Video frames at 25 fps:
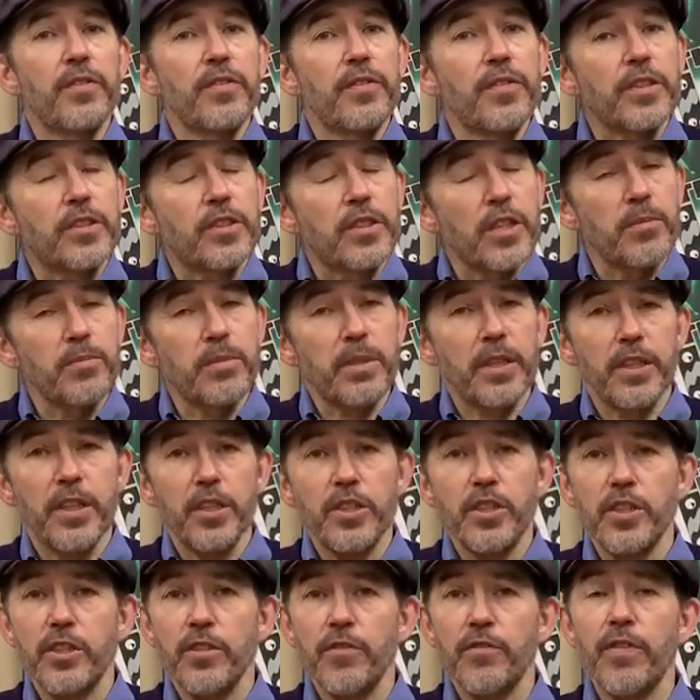The terms and
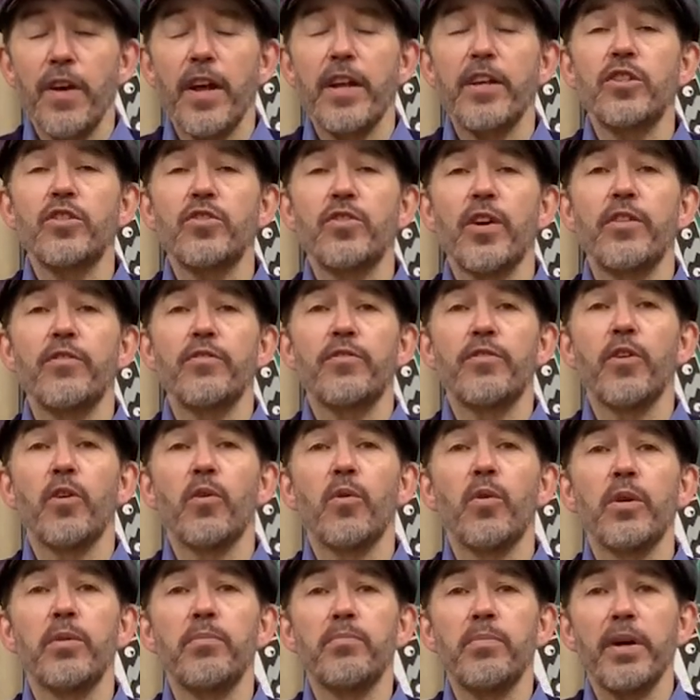conditions are fairly
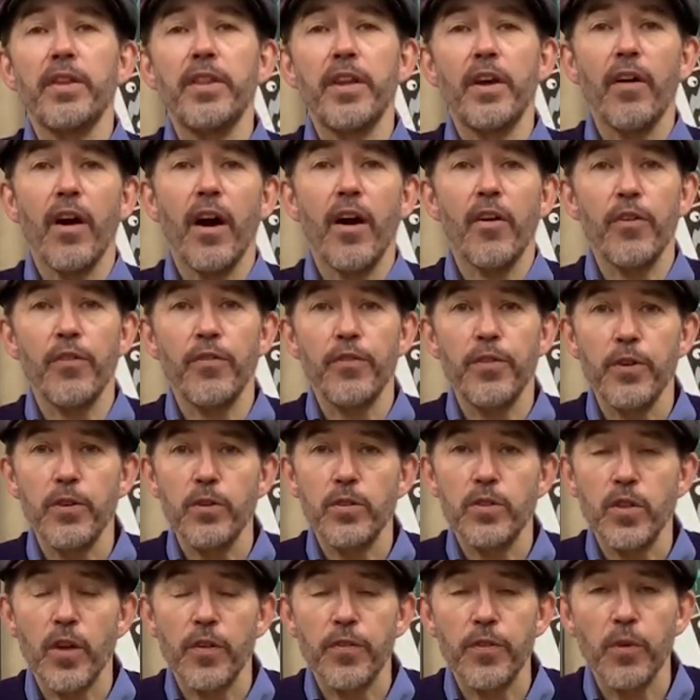straightforward, but there are a
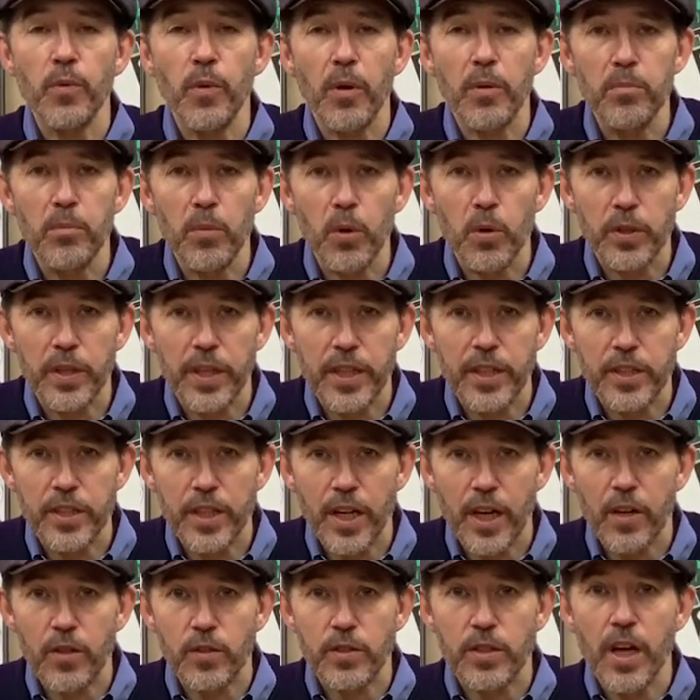few. So if you want more
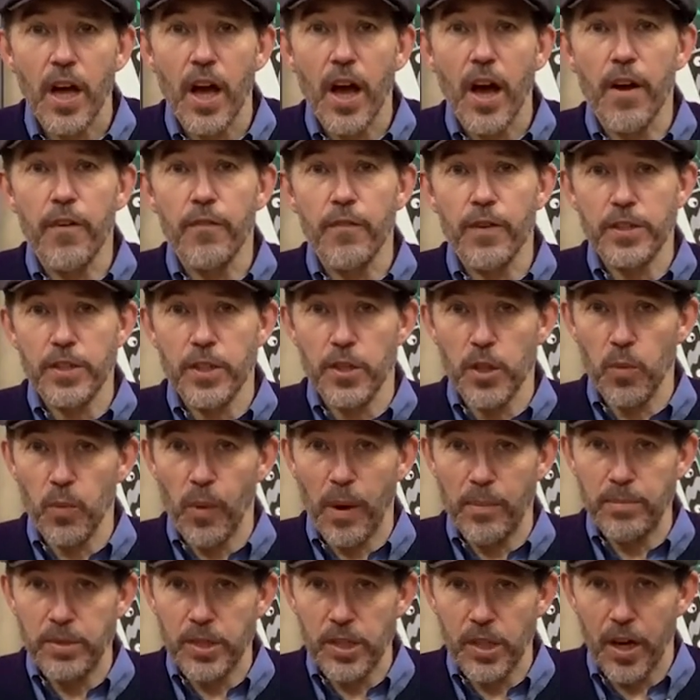details, visit the
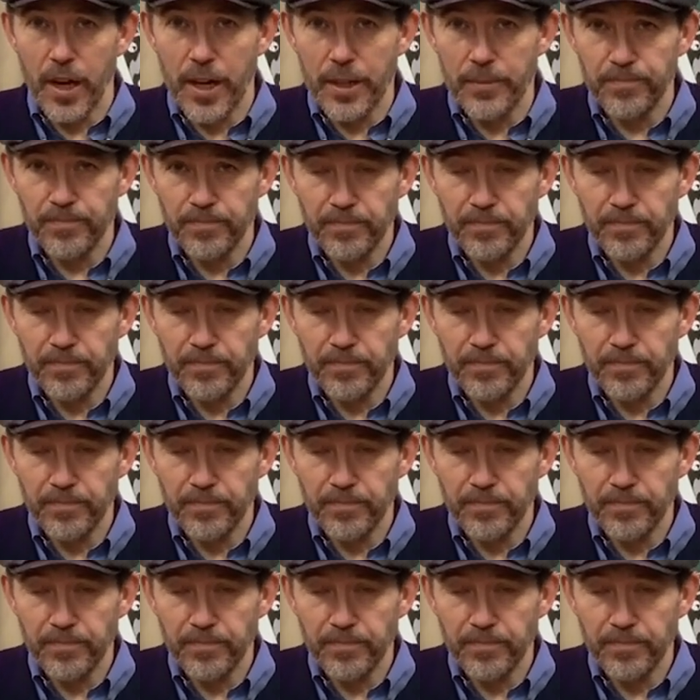website.